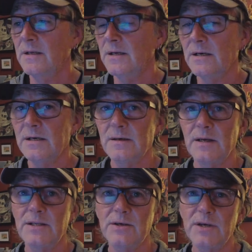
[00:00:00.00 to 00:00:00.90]

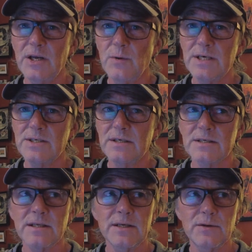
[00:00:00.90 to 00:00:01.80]
And you got to question,
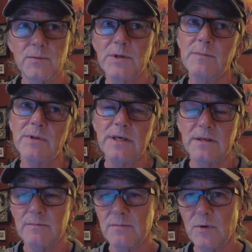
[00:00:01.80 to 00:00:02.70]
it's like, you know, when they play
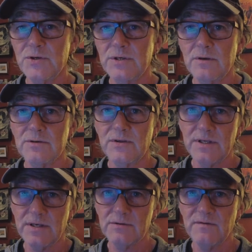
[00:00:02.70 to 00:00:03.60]
in Montreal, there's
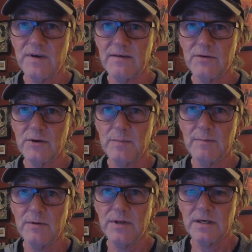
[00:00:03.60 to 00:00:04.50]
3,500
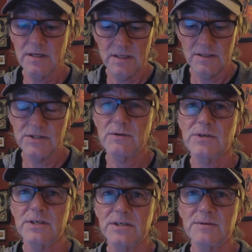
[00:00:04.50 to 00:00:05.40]
people there. Sounds
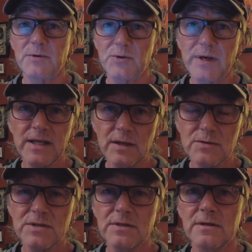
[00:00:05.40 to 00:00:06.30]
like there's about
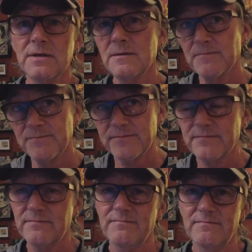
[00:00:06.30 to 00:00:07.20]
20,000.
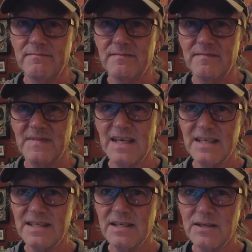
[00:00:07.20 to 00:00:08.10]

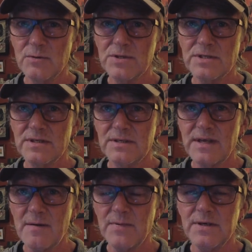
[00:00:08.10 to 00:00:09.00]
18,000 in
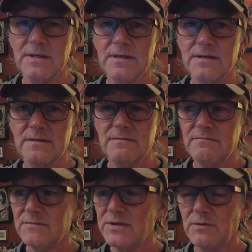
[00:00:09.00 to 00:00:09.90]
Tampa,
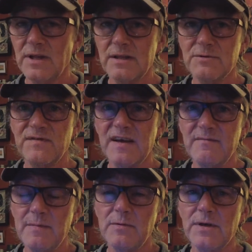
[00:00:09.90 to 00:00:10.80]
sounds like there was 5
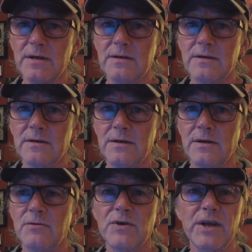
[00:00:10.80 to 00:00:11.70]
people there.
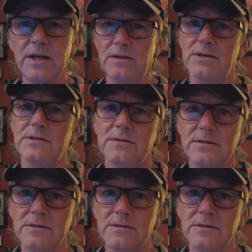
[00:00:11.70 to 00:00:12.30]
Ridiculous.